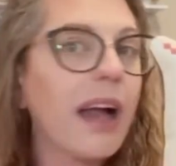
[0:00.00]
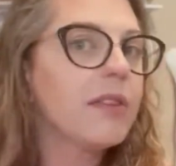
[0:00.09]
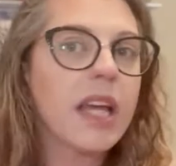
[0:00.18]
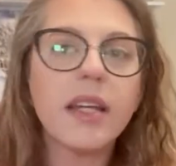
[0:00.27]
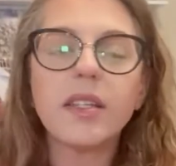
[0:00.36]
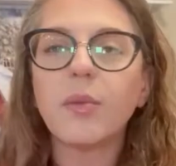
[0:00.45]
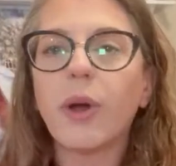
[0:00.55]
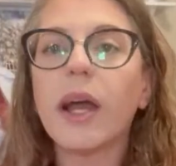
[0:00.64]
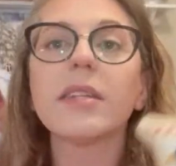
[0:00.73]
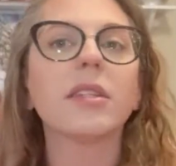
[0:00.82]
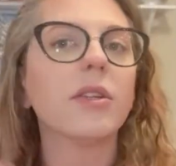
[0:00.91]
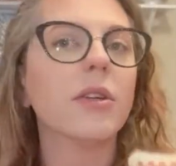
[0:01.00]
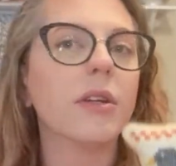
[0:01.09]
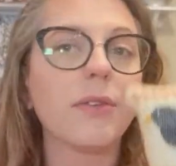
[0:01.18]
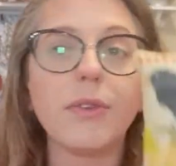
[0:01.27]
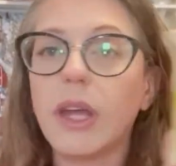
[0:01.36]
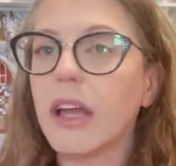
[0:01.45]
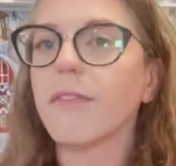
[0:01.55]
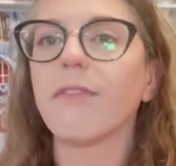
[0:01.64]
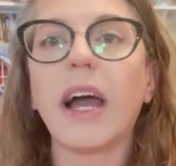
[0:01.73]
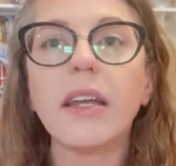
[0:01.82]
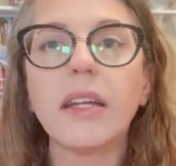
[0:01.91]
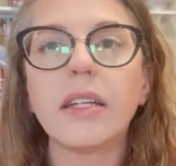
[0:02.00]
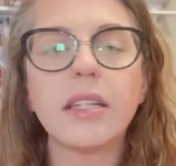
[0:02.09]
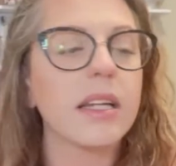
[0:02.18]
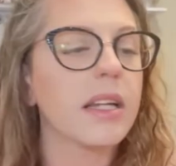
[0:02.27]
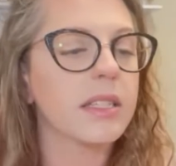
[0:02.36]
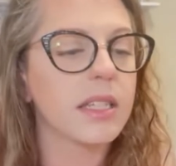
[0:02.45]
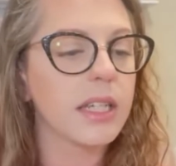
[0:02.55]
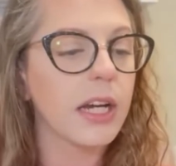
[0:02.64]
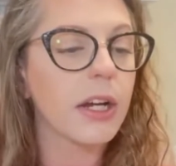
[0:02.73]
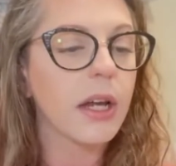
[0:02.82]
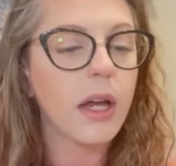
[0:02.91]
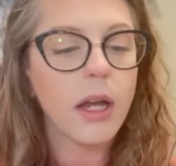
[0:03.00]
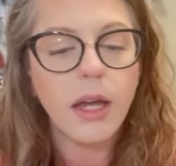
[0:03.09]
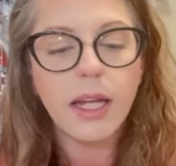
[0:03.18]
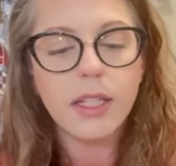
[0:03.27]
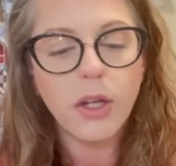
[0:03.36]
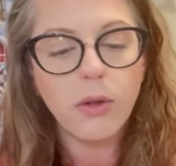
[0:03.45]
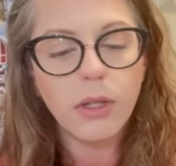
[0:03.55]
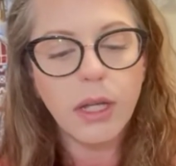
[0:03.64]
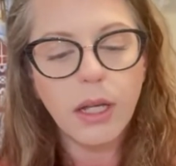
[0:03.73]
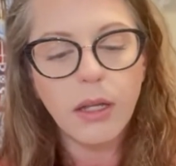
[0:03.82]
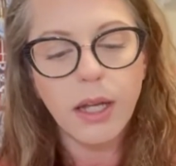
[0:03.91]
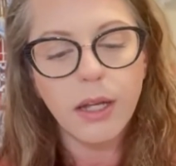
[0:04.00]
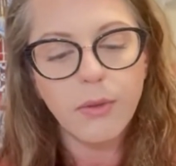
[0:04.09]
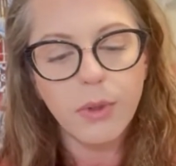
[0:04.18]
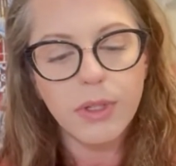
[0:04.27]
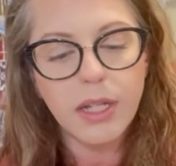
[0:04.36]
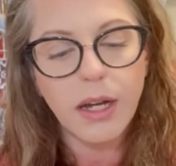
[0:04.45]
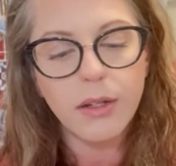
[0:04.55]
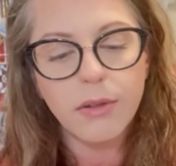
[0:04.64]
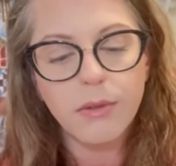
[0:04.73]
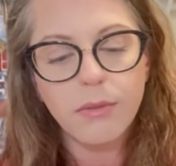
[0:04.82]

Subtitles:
sassy brass and if you can't find it, it's not necessary. It's only like, what was that?